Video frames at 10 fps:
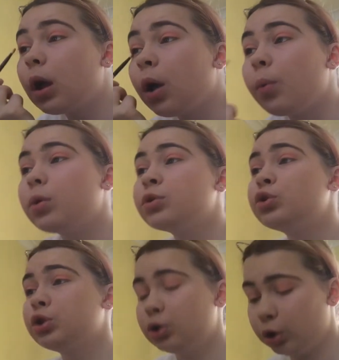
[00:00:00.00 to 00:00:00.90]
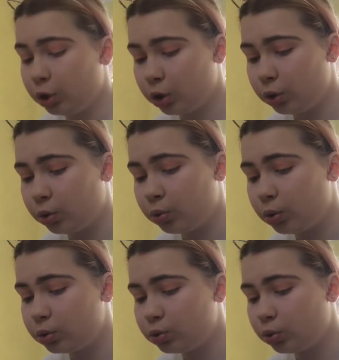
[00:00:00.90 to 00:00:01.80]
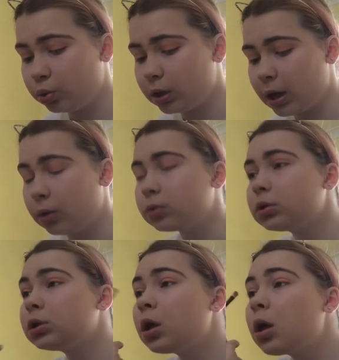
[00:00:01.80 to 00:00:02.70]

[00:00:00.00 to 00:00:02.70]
I want to sort out